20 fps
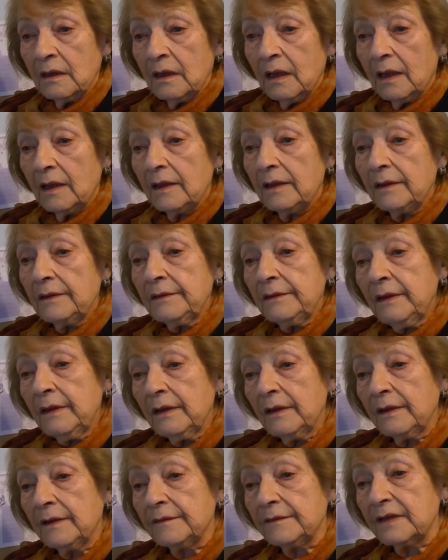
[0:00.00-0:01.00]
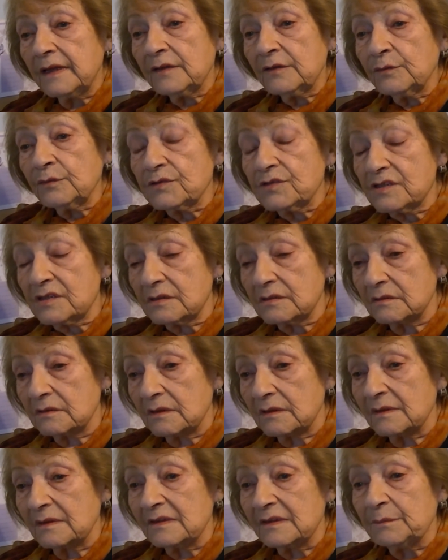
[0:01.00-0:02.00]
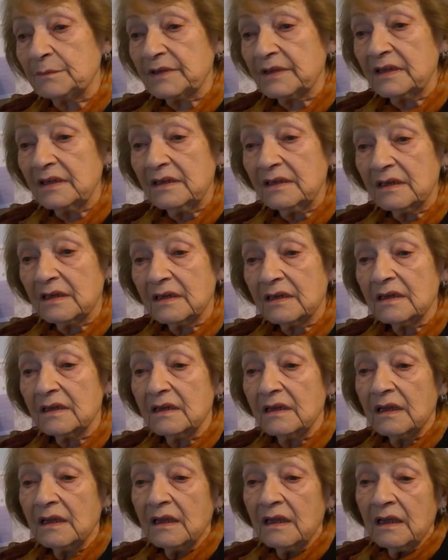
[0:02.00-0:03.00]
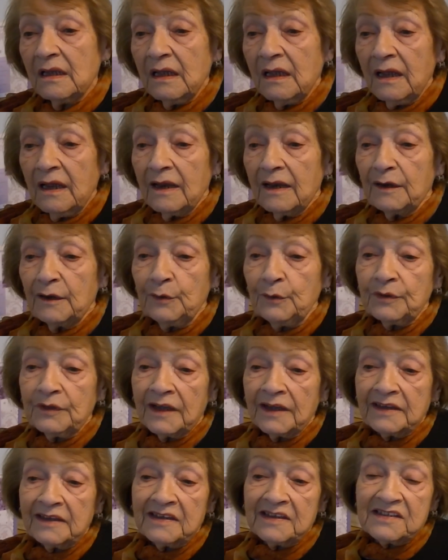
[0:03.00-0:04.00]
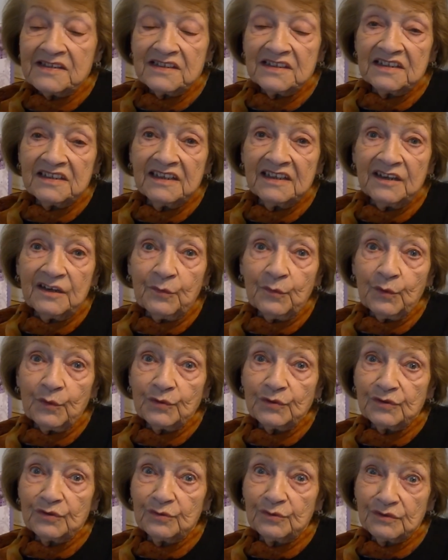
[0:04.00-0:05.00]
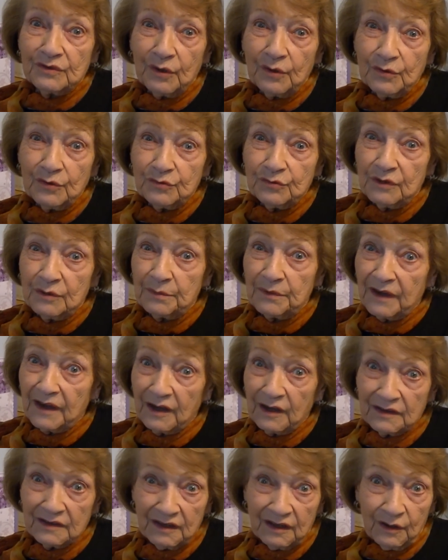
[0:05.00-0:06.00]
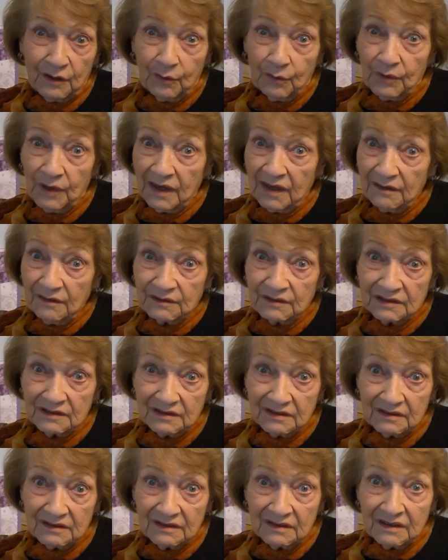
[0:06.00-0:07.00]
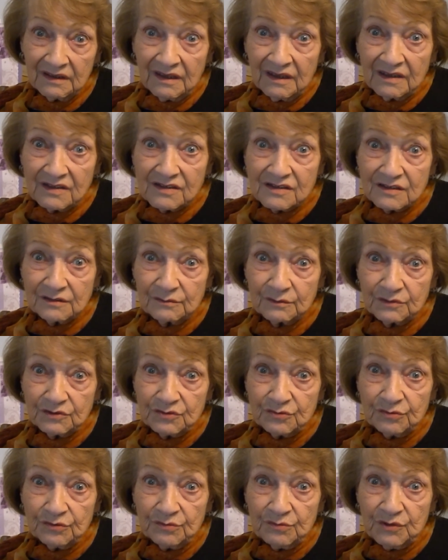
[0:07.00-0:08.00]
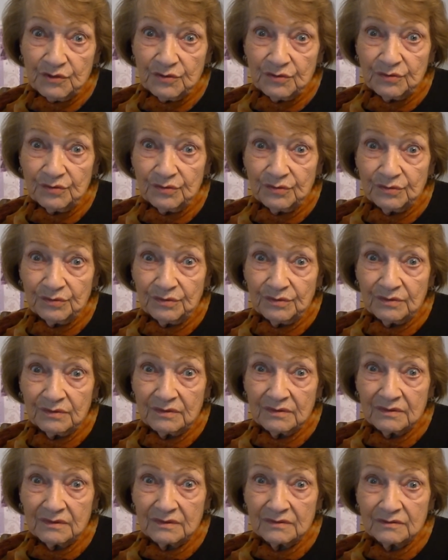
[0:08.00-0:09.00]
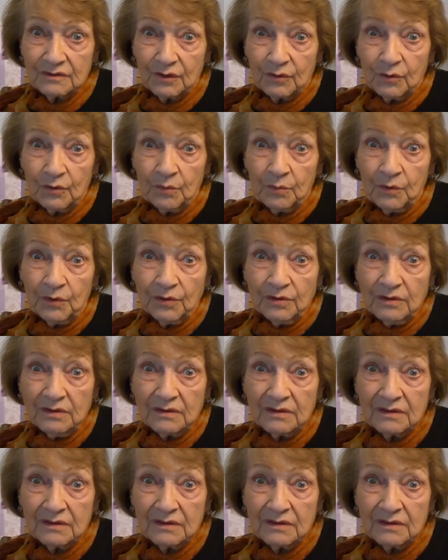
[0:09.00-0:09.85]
And that was the beginning. Look, I can sit here and talk to you about the whole hour. So what do you want me to do? Talk more?